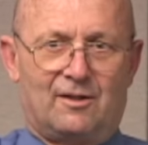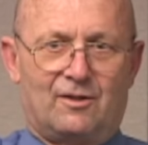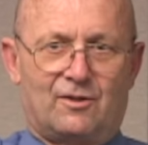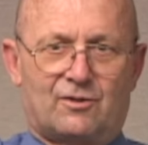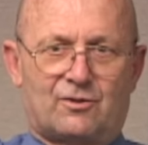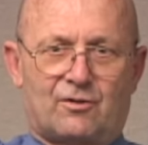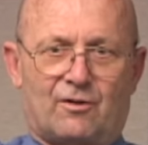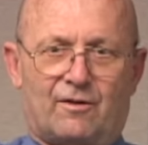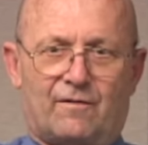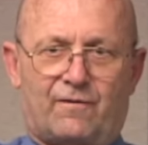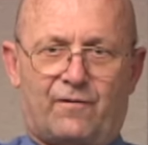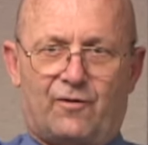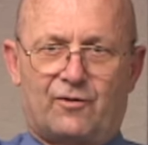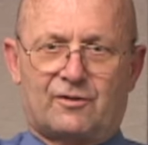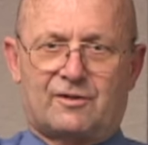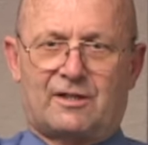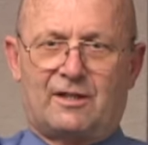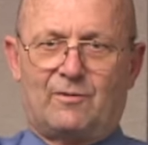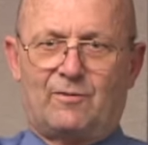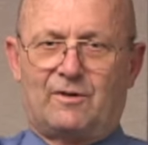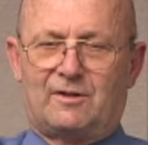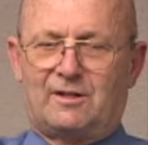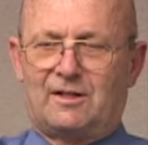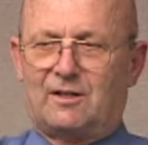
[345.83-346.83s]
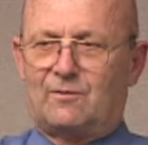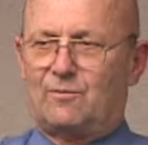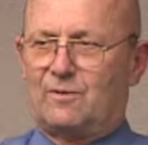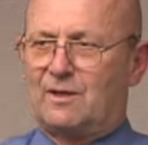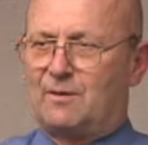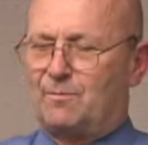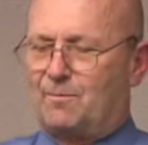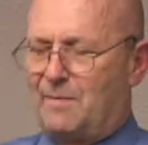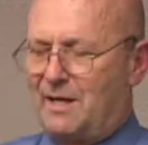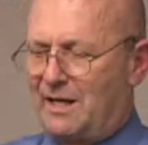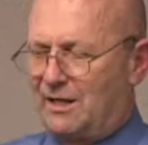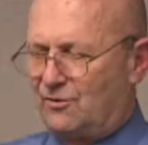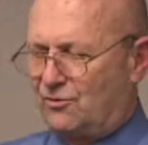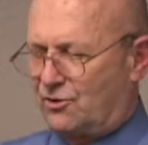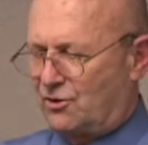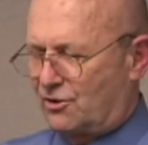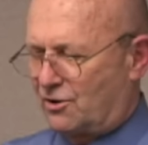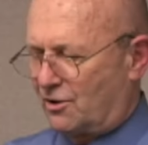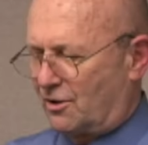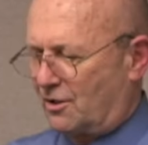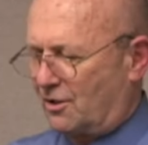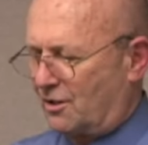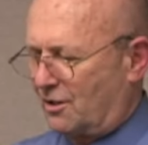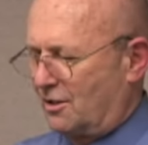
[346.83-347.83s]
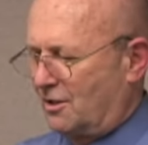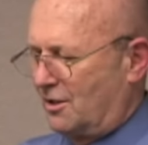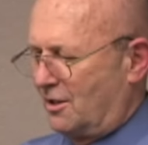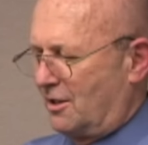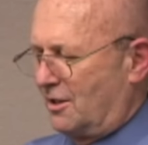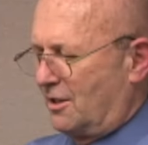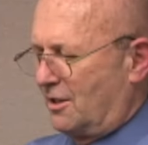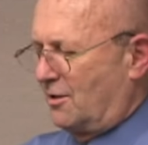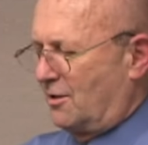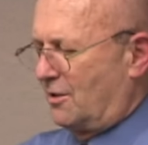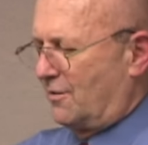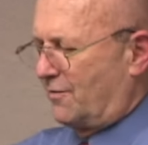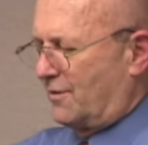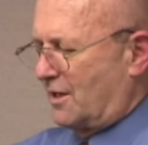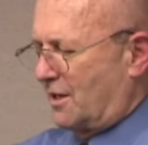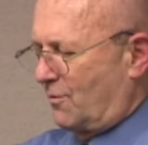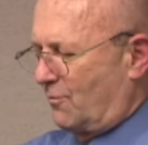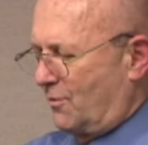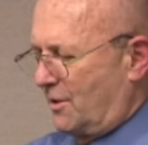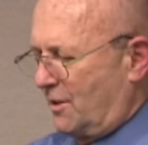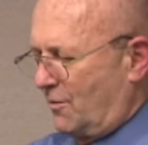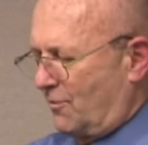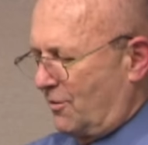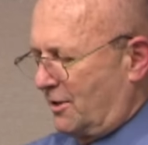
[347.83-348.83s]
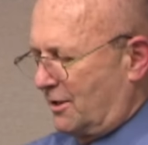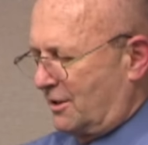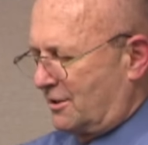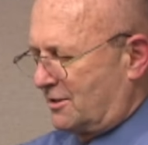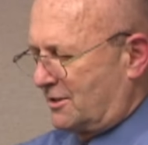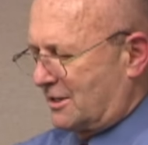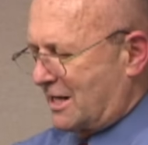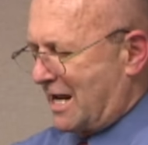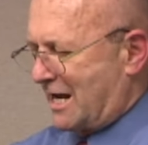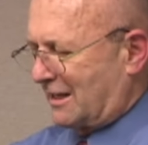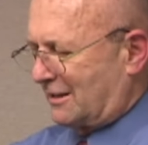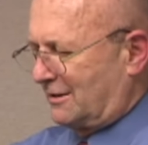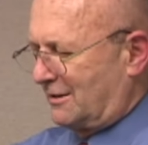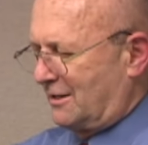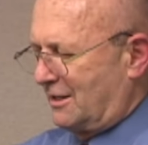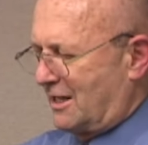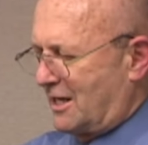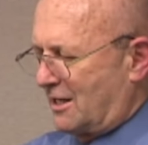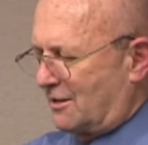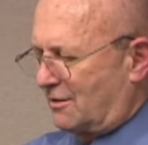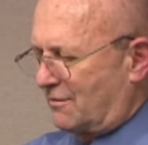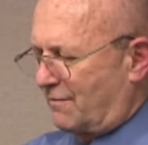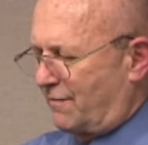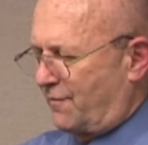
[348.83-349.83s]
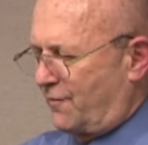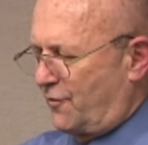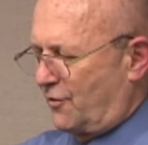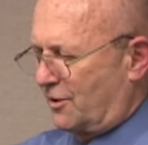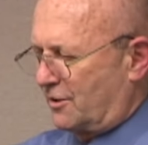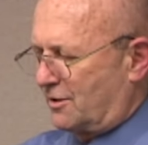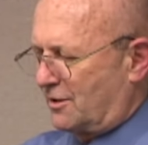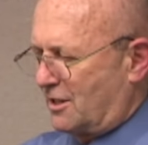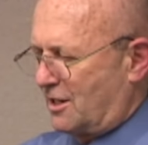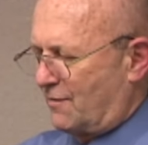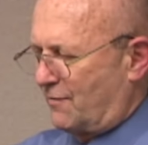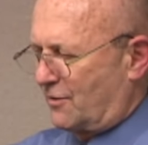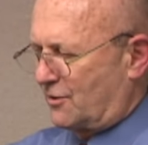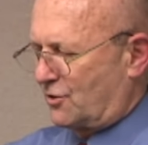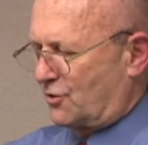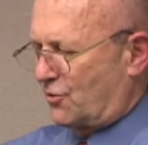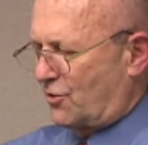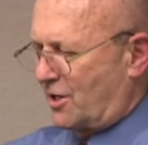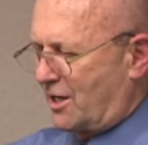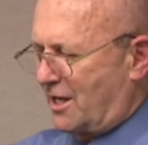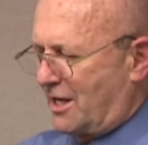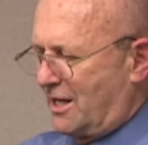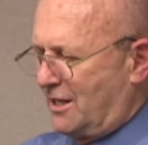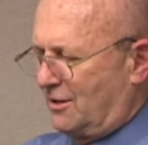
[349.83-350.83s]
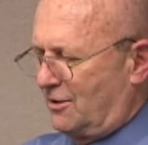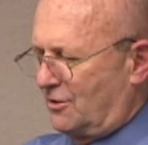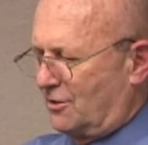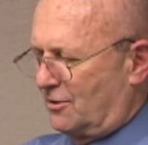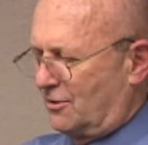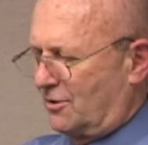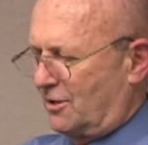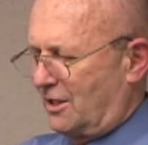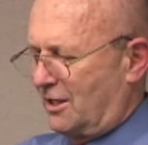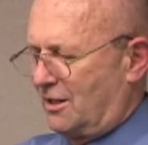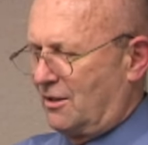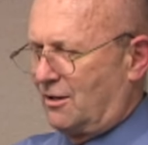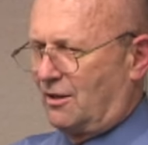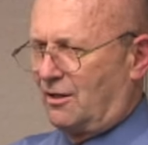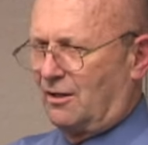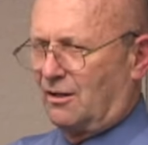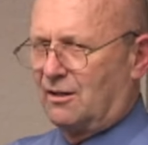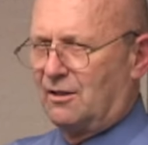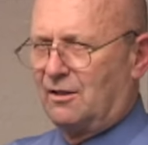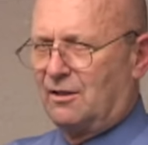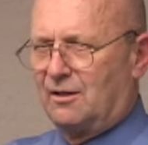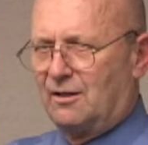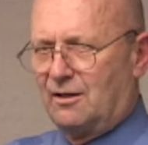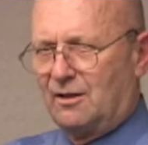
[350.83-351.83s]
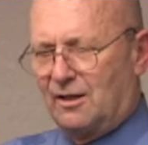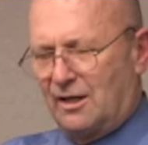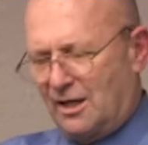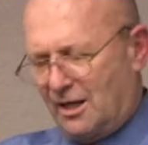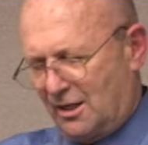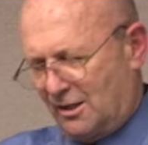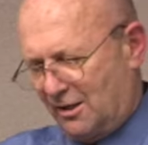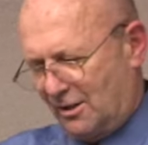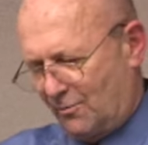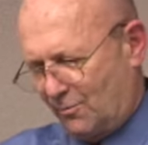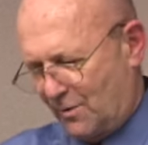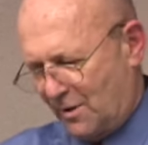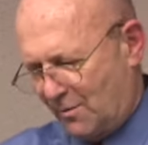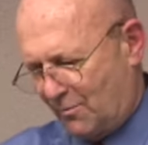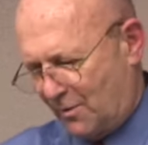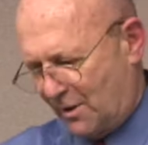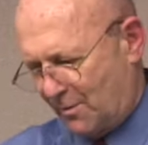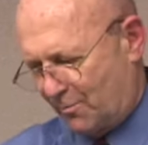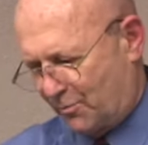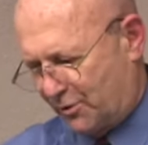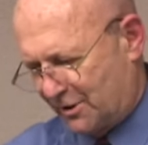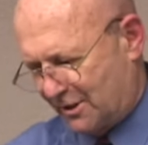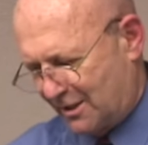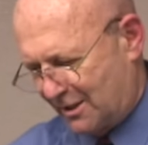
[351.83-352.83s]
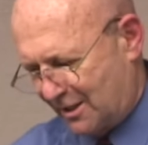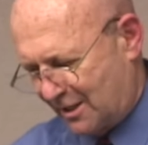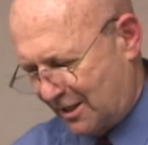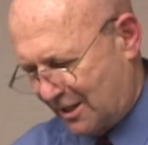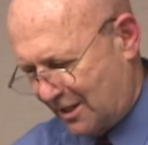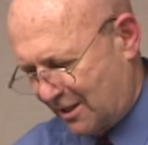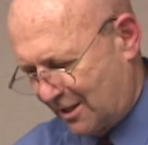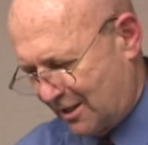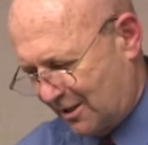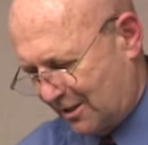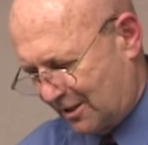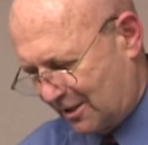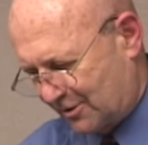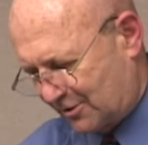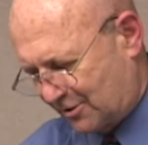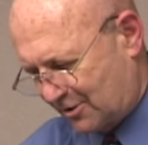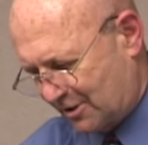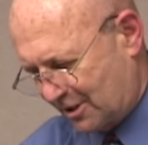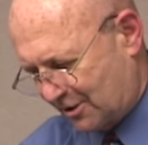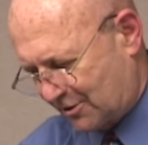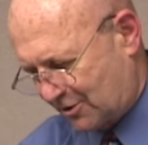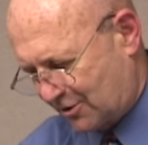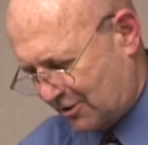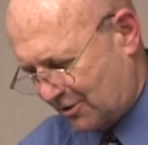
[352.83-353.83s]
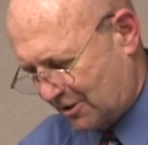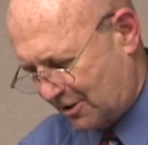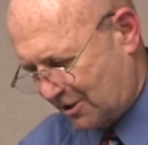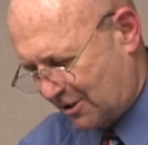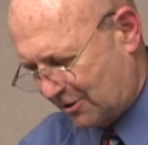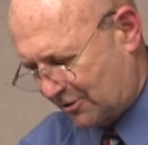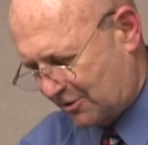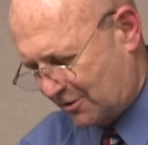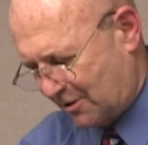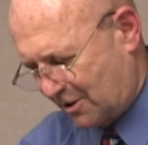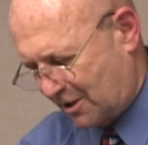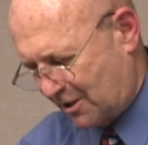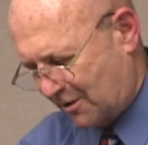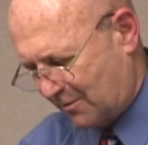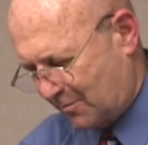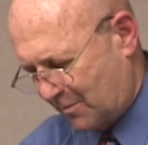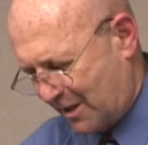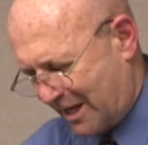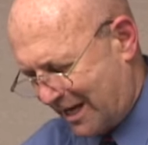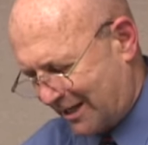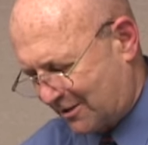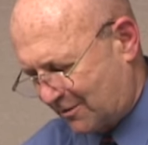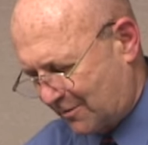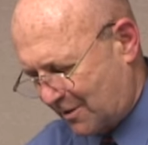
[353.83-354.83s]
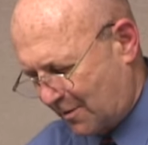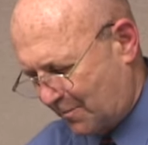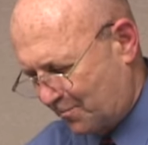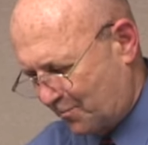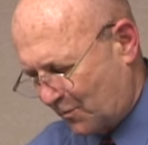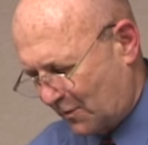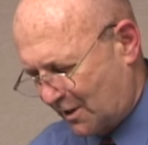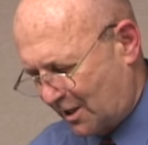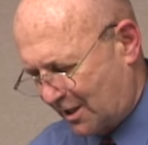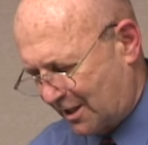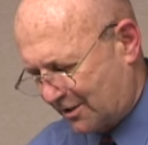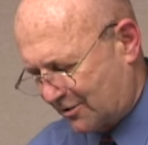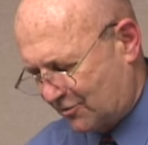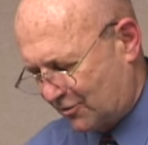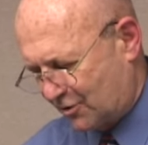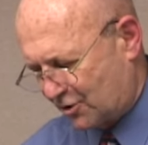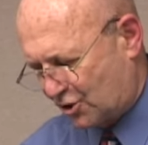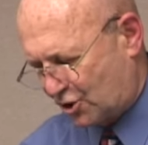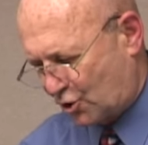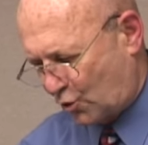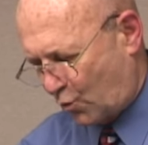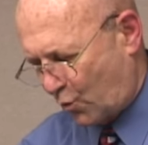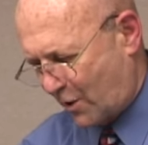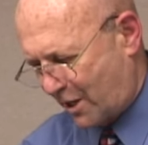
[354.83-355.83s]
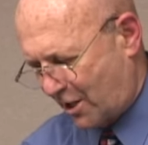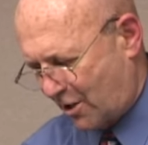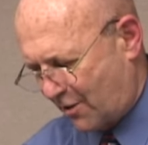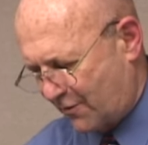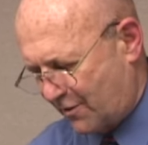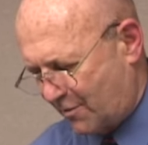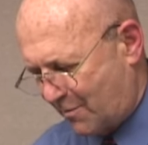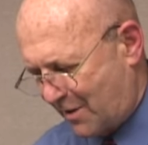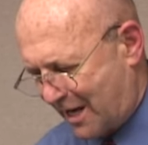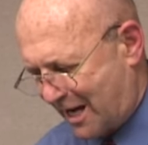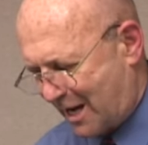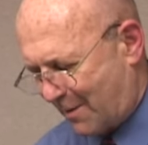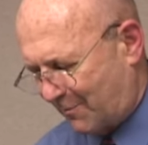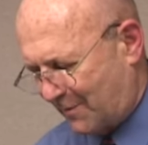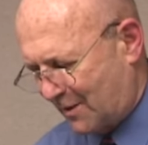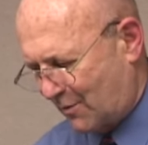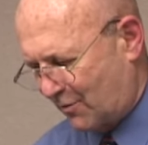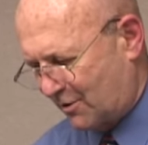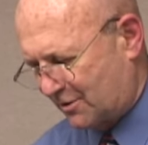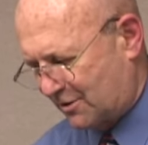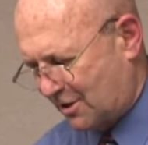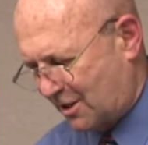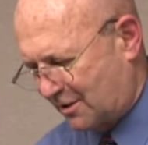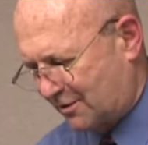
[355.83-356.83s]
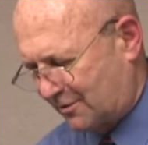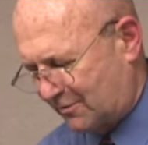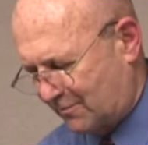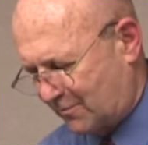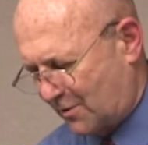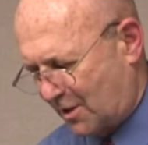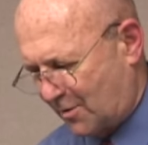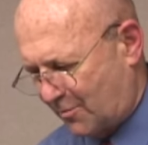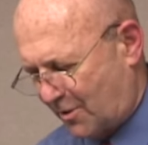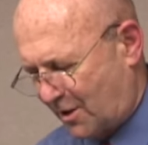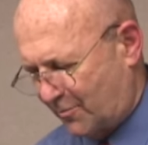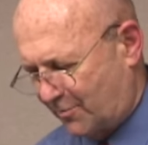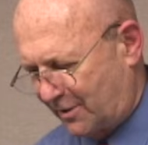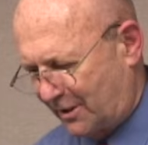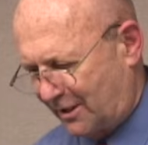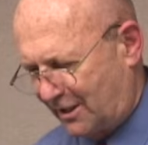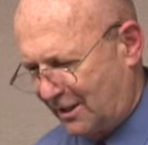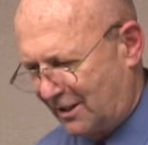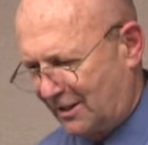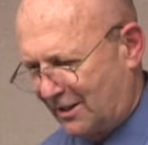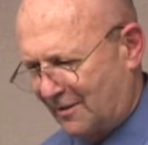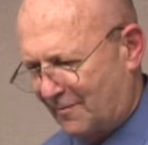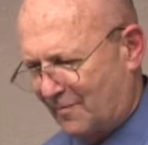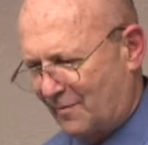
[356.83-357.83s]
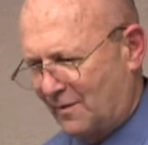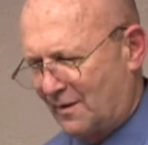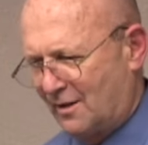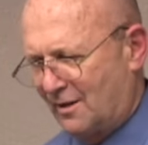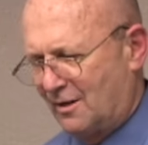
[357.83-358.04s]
So the first thing we did, we made sure that we were exactly at the foot of a triangular hill, and we put a square on the map. That was our beginning.